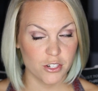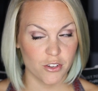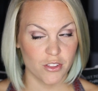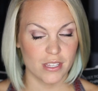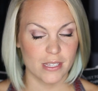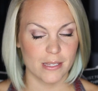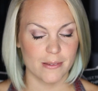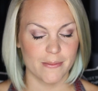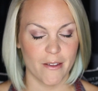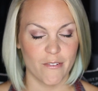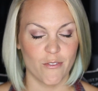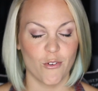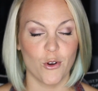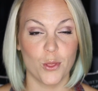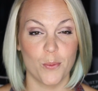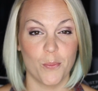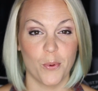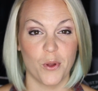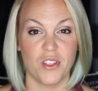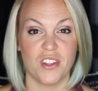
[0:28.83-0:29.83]
sure this is my
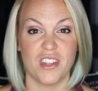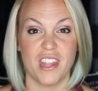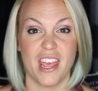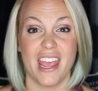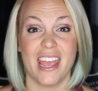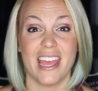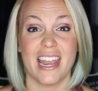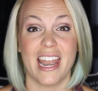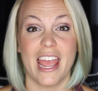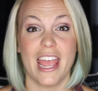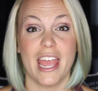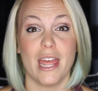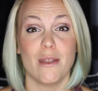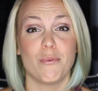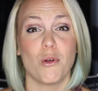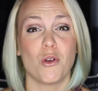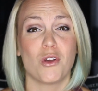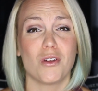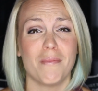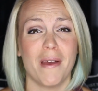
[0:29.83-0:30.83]
fourth birthday, and I had
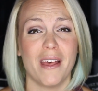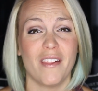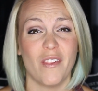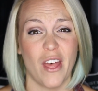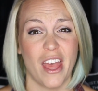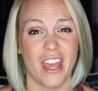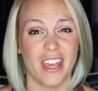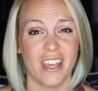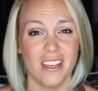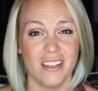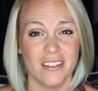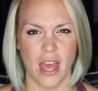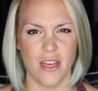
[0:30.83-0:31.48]
broken my leg.